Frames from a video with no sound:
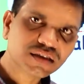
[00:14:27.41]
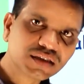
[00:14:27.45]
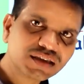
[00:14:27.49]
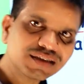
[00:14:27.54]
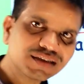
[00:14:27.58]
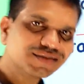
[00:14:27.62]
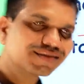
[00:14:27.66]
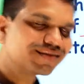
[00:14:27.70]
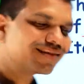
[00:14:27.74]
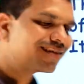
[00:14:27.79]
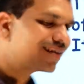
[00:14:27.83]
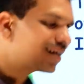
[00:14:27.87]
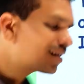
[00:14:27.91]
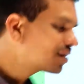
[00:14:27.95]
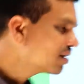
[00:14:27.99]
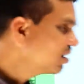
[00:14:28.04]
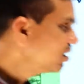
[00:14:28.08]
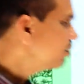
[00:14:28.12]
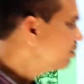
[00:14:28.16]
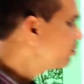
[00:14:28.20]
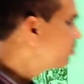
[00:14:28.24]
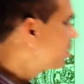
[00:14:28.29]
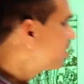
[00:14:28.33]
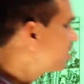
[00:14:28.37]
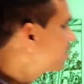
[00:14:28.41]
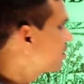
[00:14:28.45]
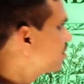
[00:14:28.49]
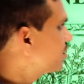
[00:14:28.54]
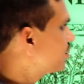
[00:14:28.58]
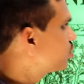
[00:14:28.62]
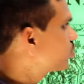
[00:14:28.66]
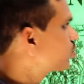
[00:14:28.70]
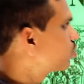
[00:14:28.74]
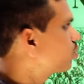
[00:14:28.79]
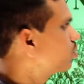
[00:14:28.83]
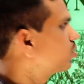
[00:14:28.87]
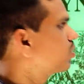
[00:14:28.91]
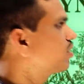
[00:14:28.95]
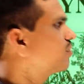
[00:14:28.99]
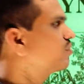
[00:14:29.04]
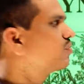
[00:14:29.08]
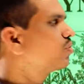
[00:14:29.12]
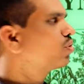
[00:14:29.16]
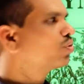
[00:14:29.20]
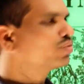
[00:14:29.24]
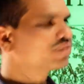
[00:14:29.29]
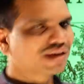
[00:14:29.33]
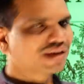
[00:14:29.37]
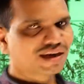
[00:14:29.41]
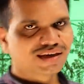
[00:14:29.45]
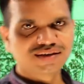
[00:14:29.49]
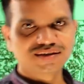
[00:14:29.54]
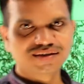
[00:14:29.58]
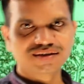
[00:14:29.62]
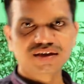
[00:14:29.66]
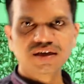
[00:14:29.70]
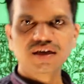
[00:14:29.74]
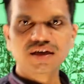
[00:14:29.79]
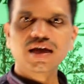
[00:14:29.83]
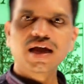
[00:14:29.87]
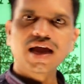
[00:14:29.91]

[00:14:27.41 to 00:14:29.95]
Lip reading: is nothing but the story of Rosalind,